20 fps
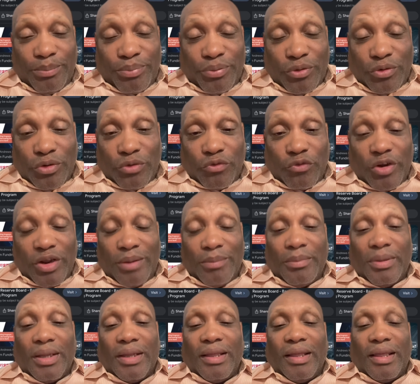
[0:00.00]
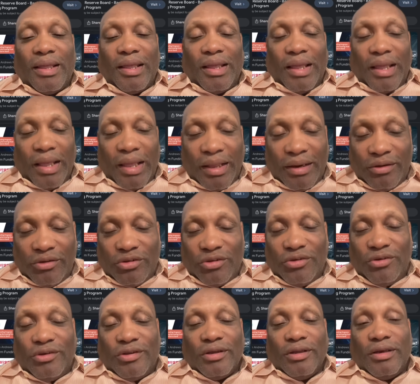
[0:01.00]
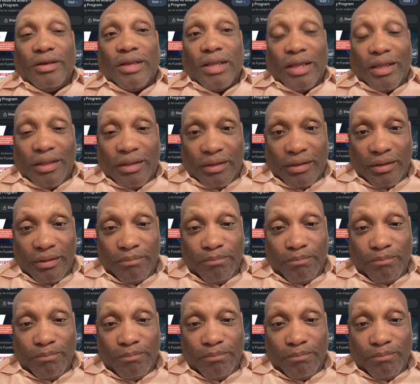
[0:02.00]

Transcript: program ends today.